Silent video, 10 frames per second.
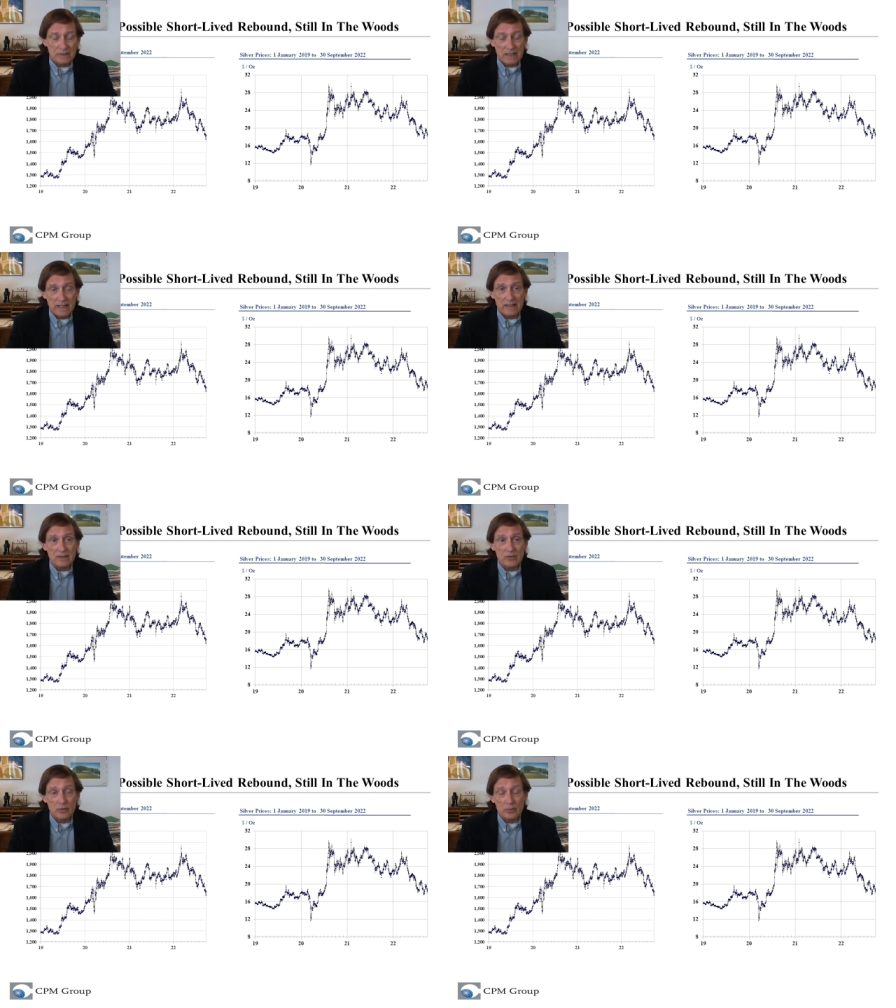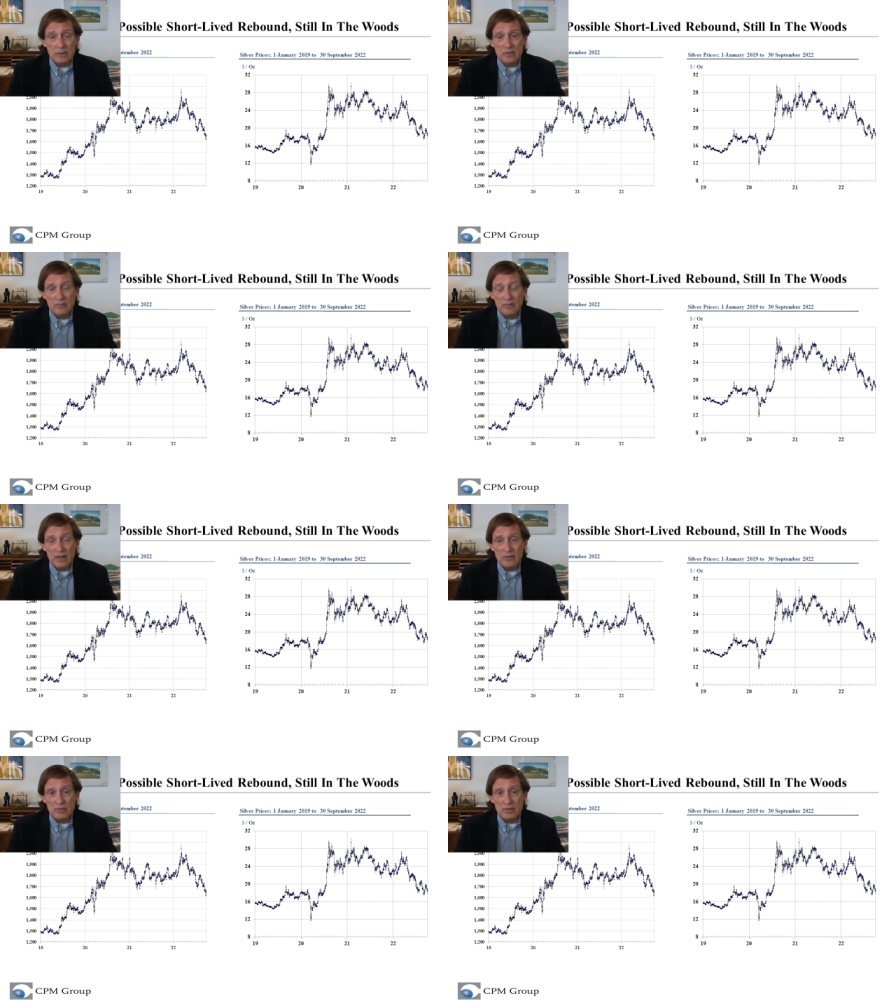related to its
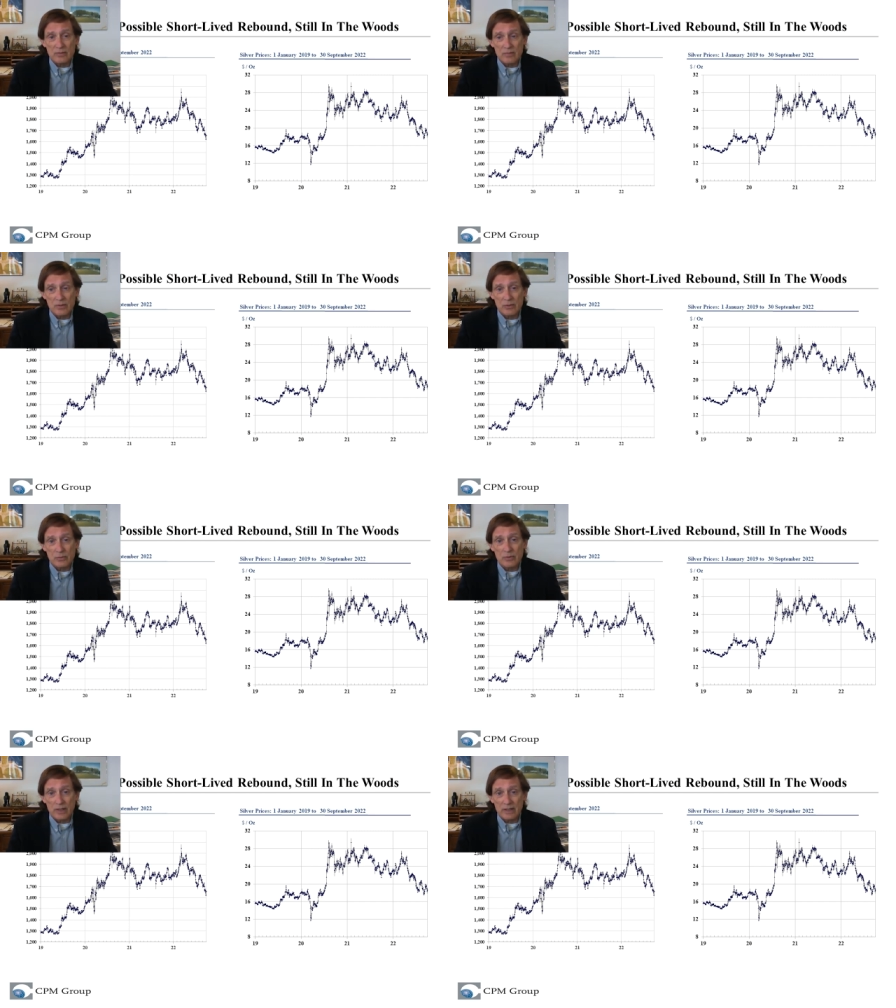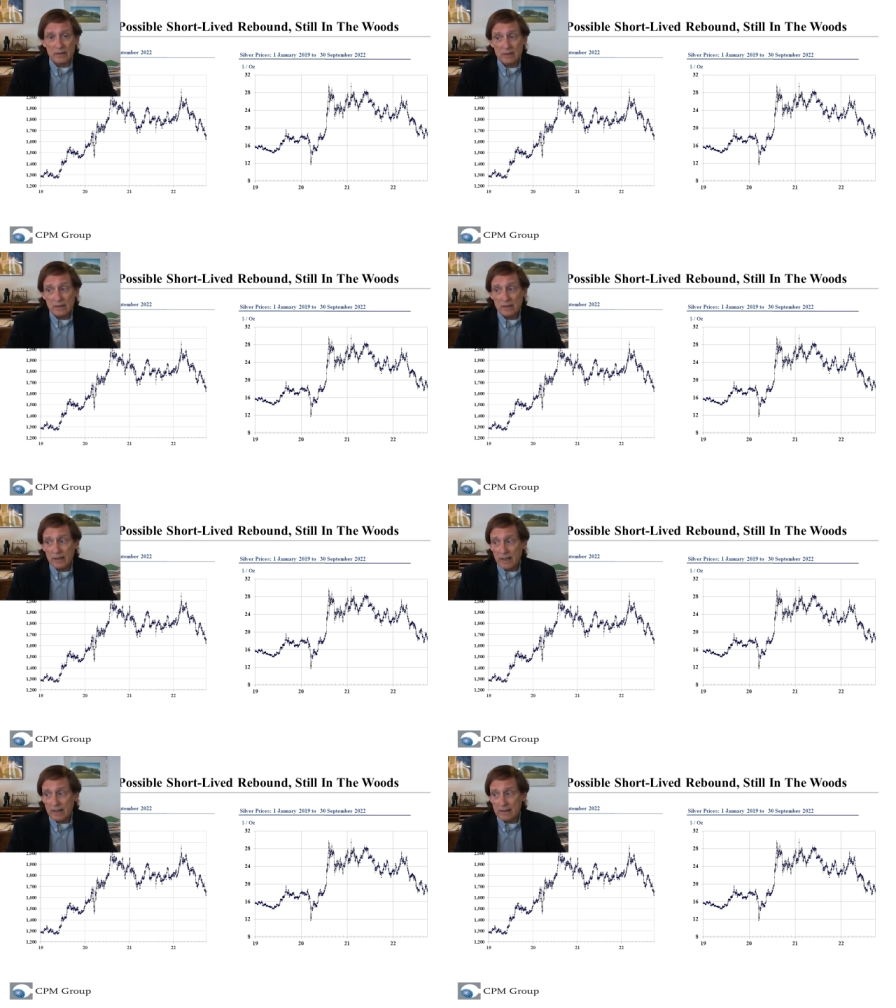invasion of the Ukraine.
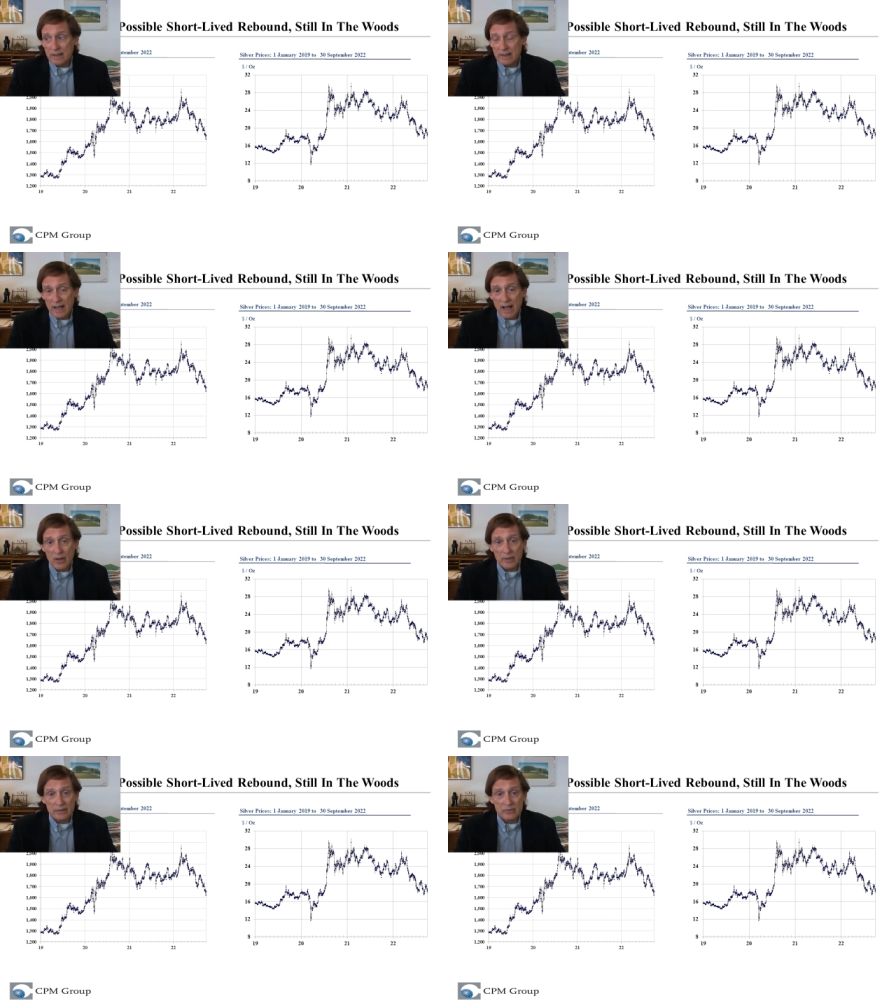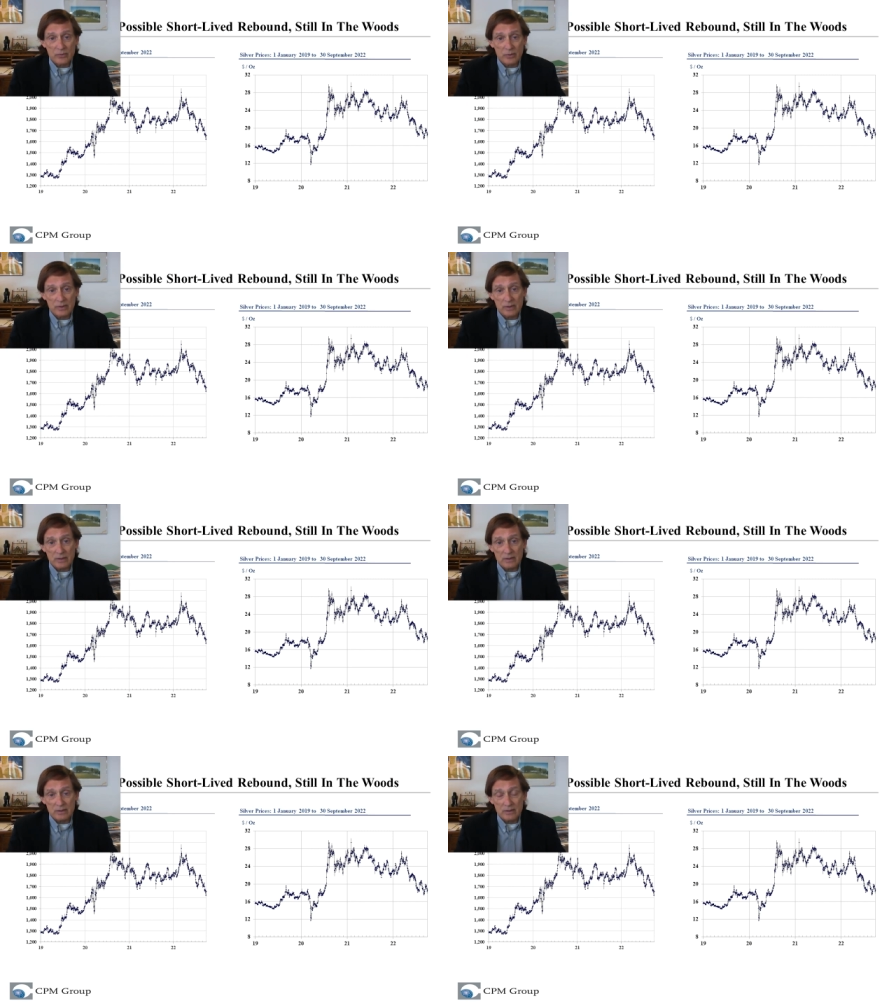And, and how that's going to,
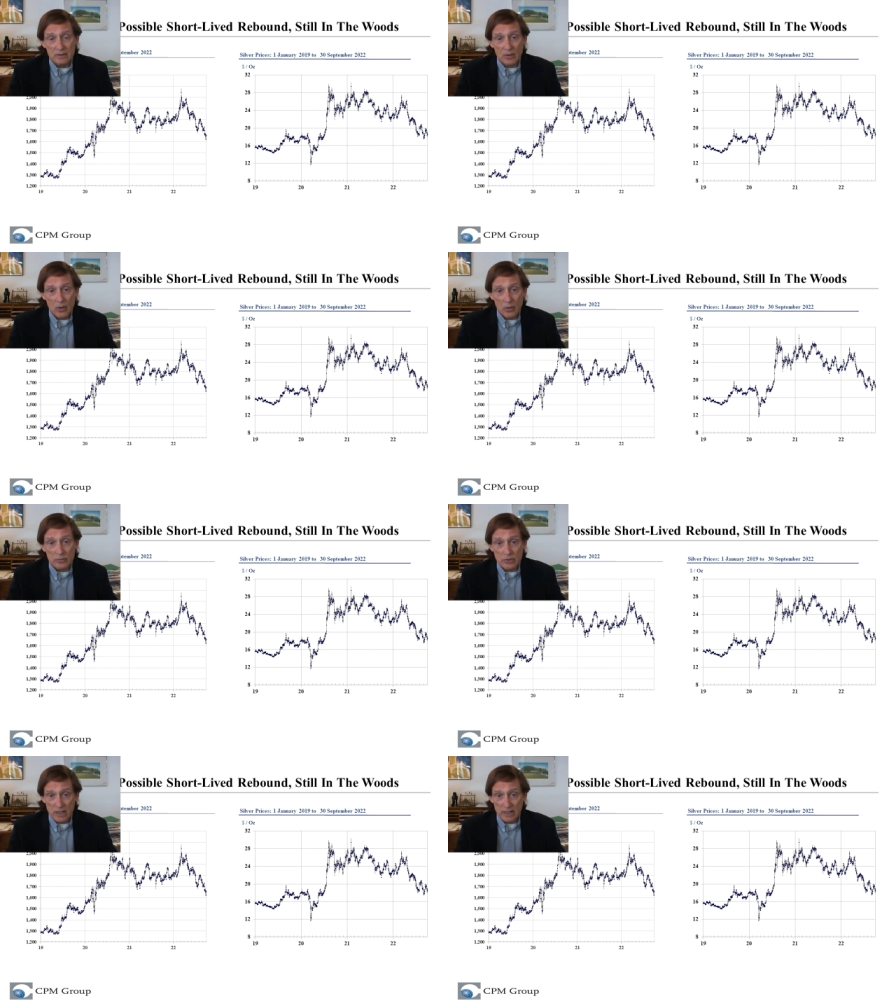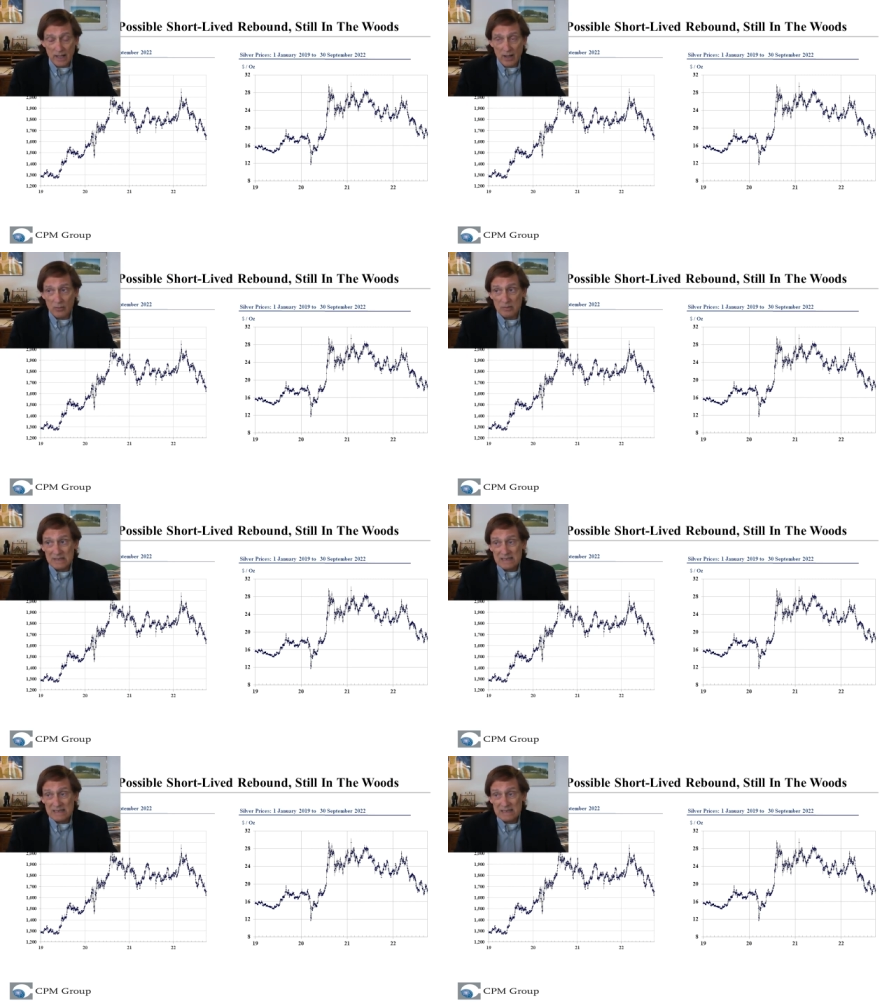to all shake out.